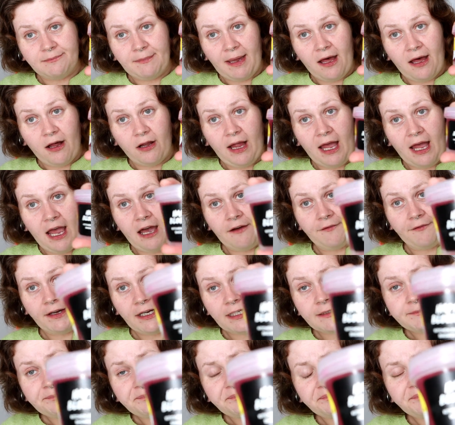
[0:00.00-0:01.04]
smell
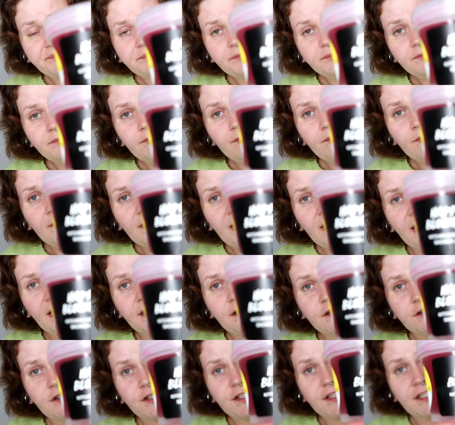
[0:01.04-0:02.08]
ever.
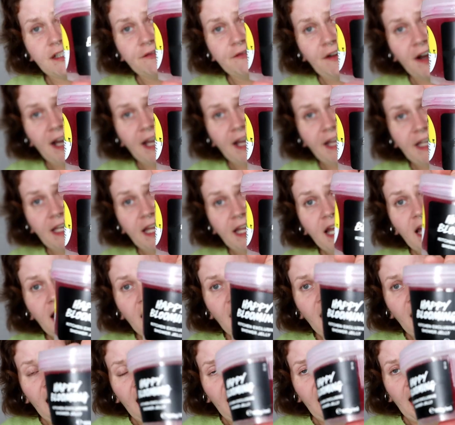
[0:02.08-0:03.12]
It's just divine.
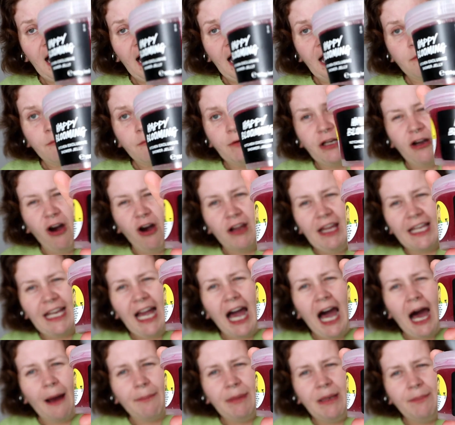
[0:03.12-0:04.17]
And we got like
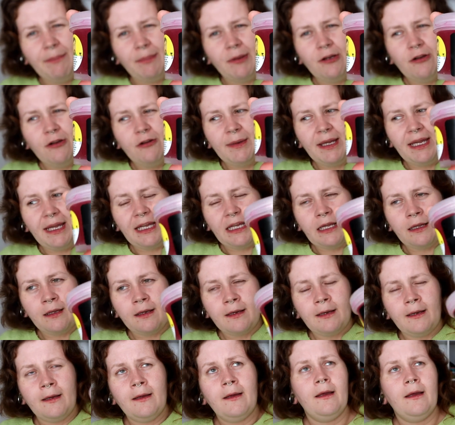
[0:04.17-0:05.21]
a Happy
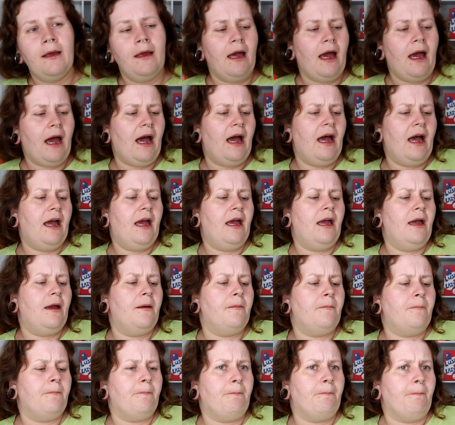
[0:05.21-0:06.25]
Blooming
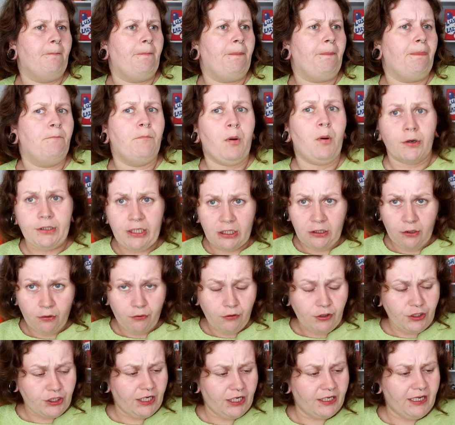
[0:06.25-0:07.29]
um, body
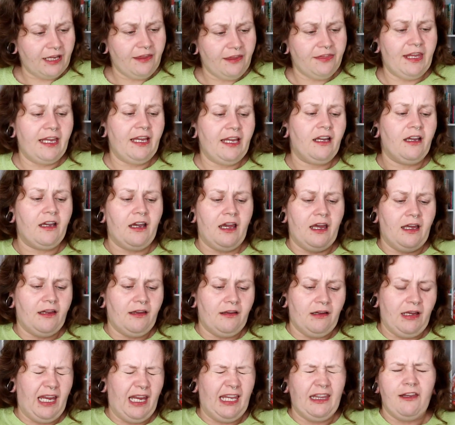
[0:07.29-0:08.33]
lotion, I think,
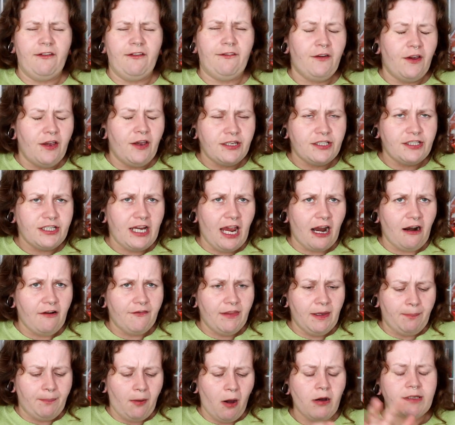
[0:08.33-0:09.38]
in the first year of
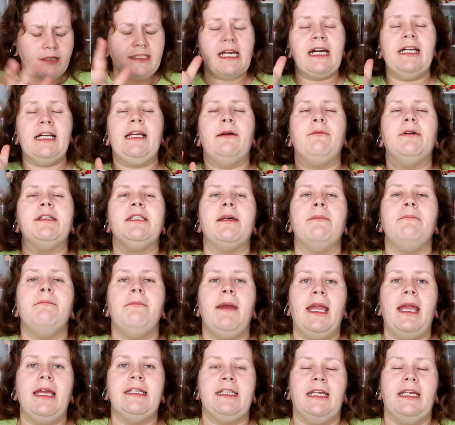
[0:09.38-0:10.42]
the box and it was
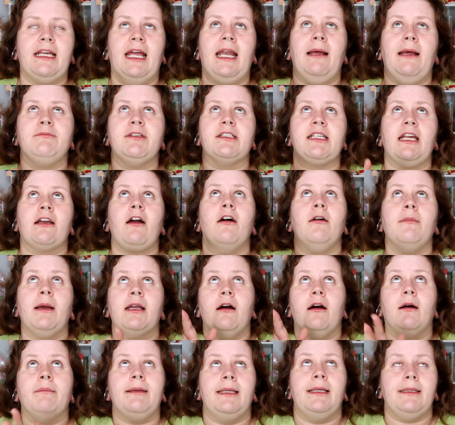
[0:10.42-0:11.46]
amazing and I'm just like, oh my
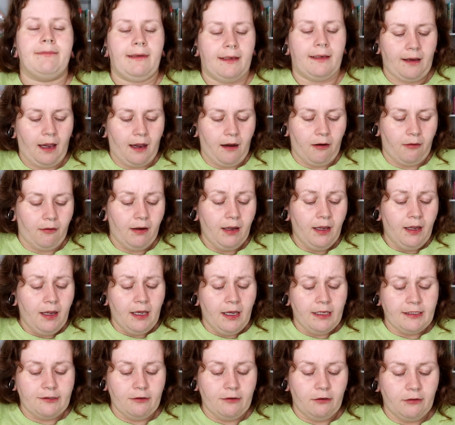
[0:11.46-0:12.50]
God, please bring it out.
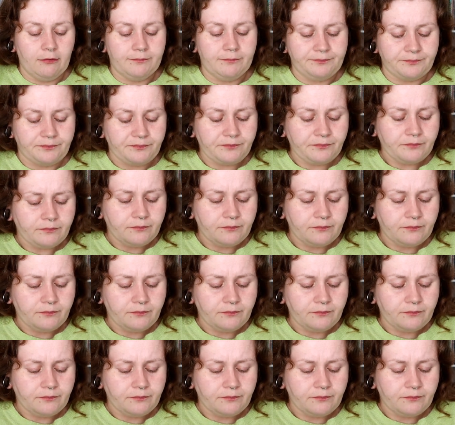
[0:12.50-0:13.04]
So,